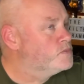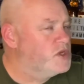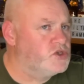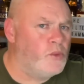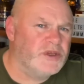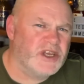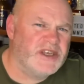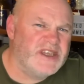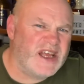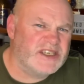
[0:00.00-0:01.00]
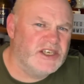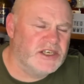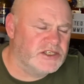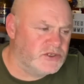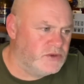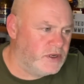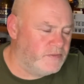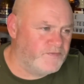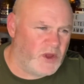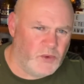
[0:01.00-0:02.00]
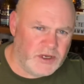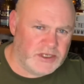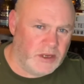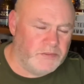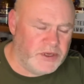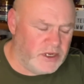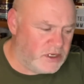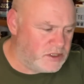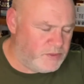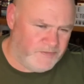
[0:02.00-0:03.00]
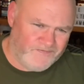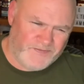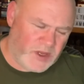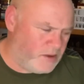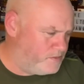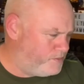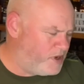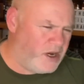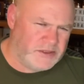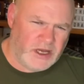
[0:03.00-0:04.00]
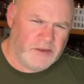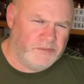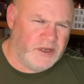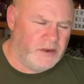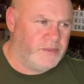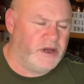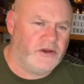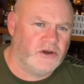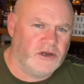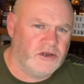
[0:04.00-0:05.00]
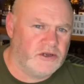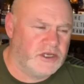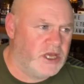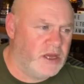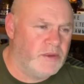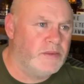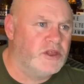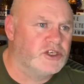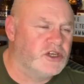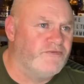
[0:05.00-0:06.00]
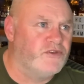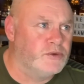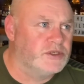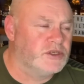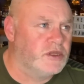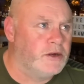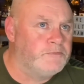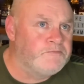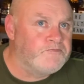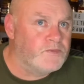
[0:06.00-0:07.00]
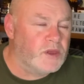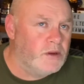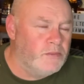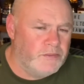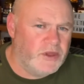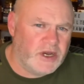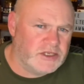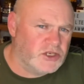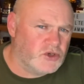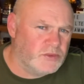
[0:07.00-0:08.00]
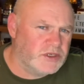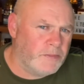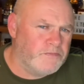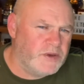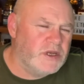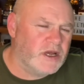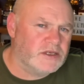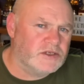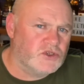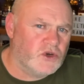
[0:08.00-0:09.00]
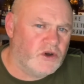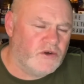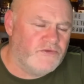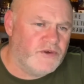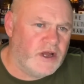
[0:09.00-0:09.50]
almost a nuttiness to it. I want to say peanuts, but perhaps I had peanut butter earlier in the day. Maybe there's an influence of that. But there's almost a peanut sort of